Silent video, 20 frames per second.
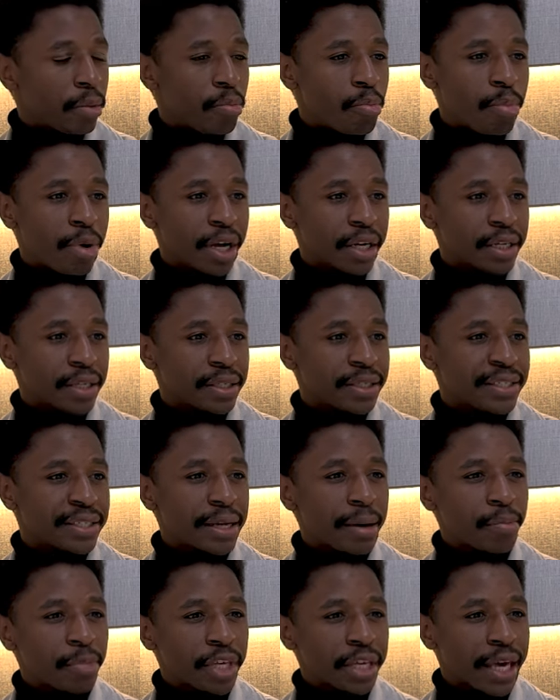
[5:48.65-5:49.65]
but
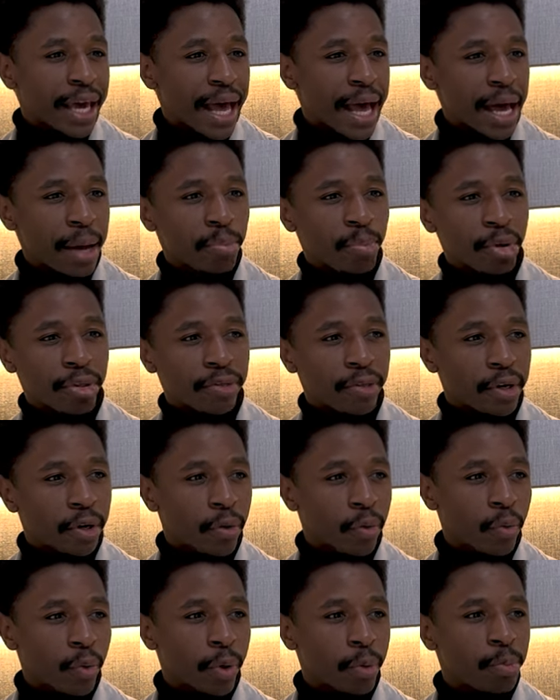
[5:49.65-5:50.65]
something happened
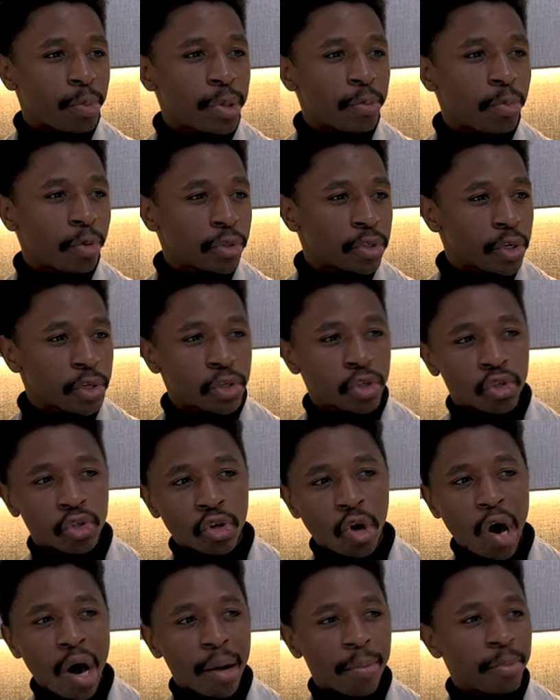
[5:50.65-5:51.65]
there where people just
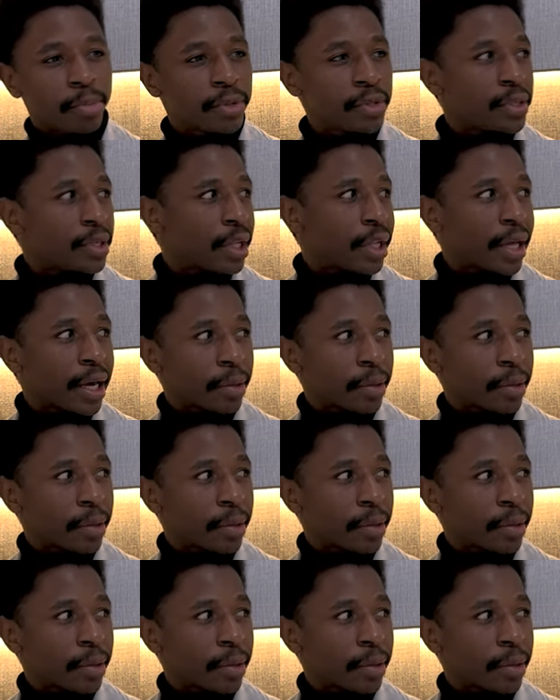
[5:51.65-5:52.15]
stopped.